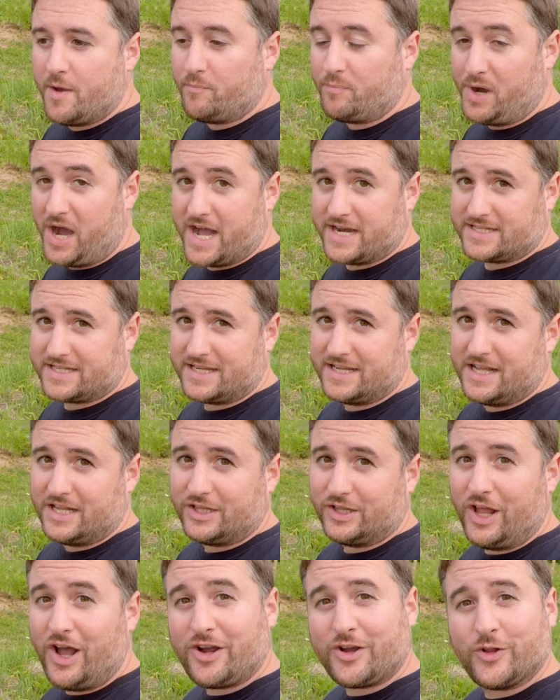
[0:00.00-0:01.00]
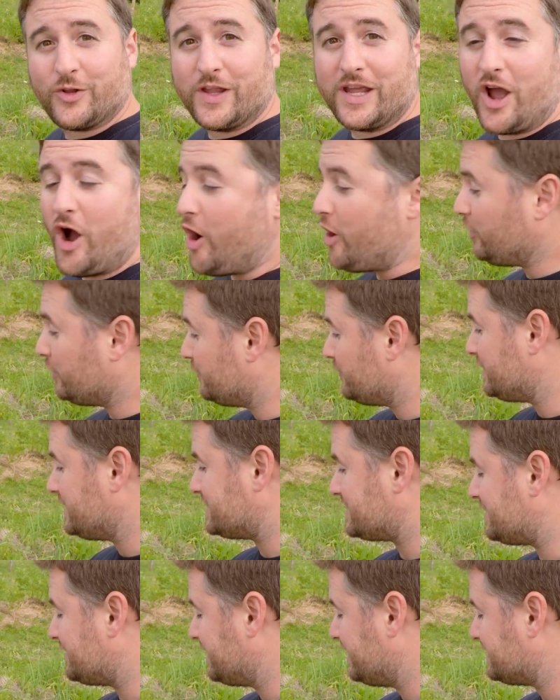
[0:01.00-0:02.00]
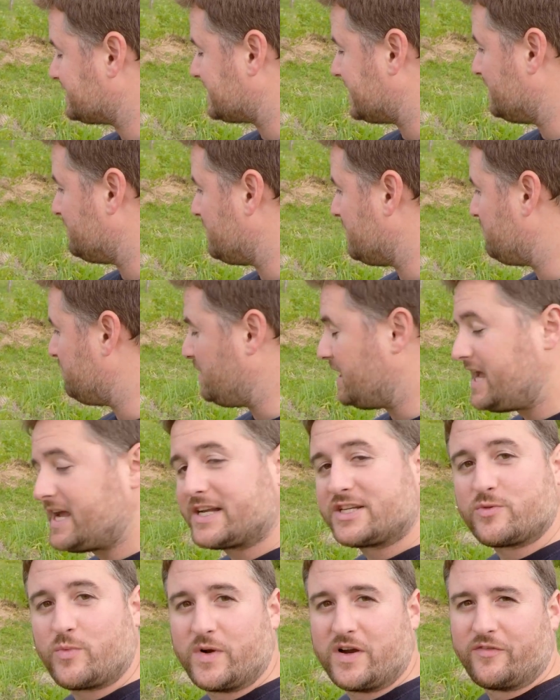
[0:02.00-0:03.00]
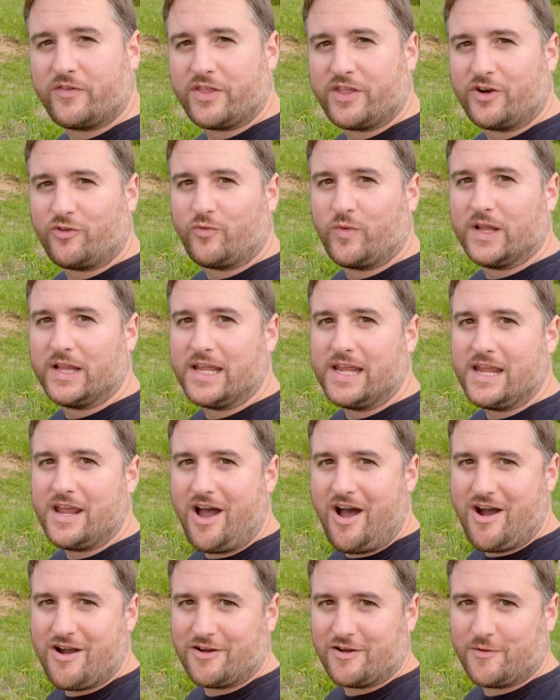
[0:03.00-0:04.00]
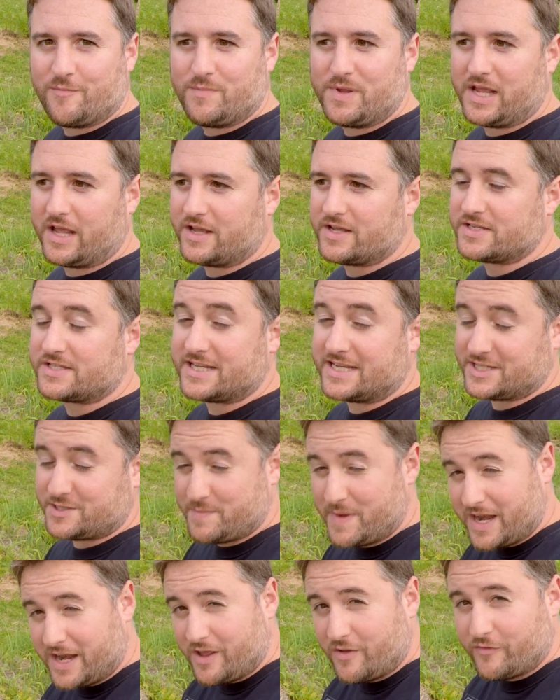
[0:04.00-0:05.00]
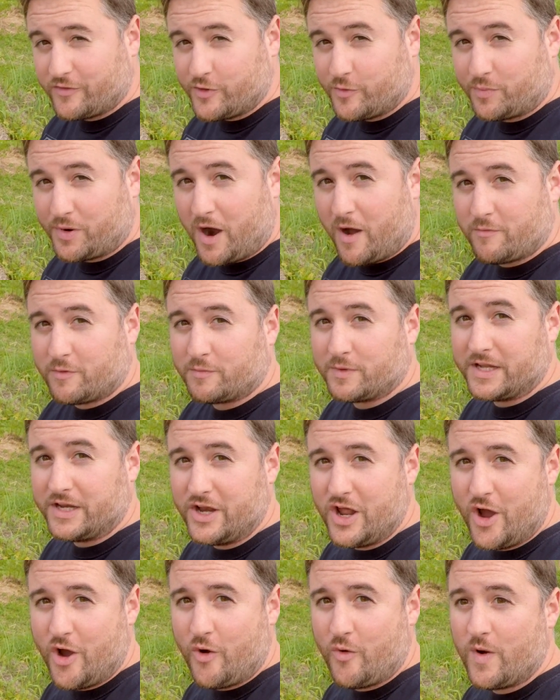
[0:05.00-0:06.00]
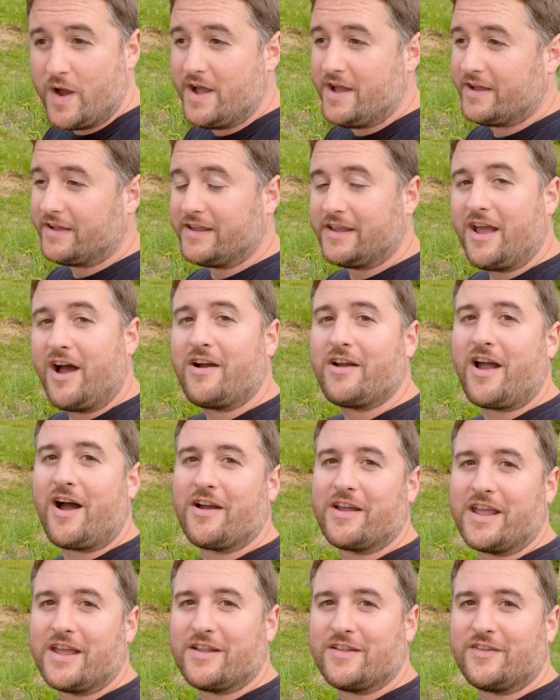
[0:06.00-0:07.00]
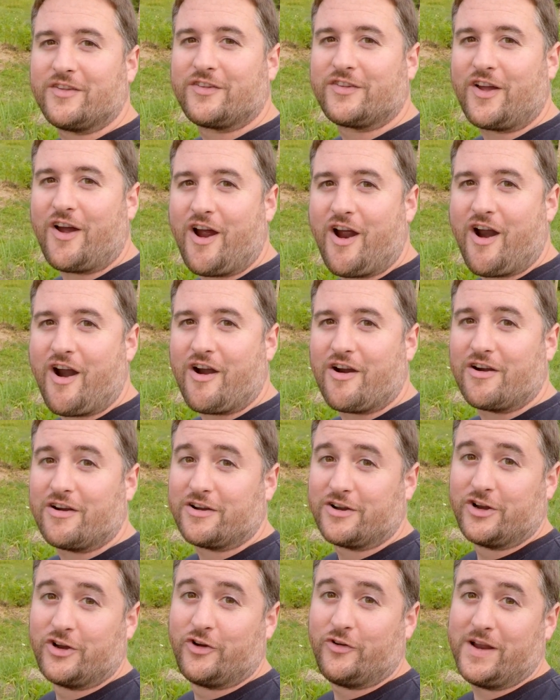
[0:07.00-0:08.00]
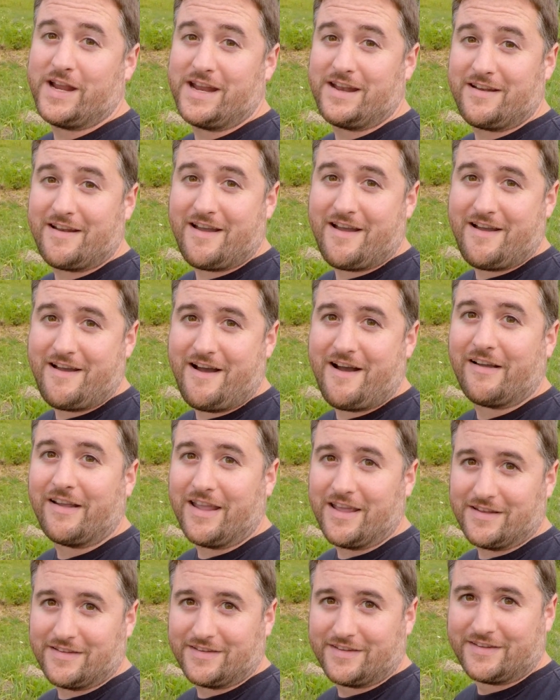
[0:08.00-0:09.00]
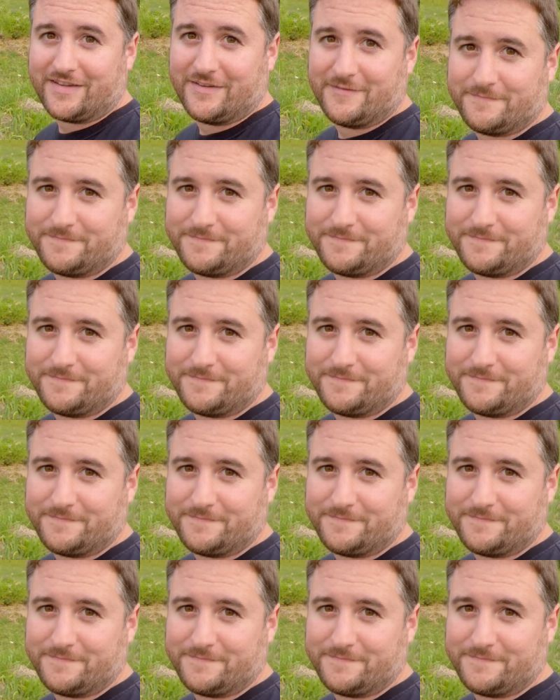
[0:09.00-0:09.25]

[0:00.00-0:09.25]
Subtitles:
But luckily, all of these onions can be picked whenever they're really young, because as many of you probably know, young onions are green onions.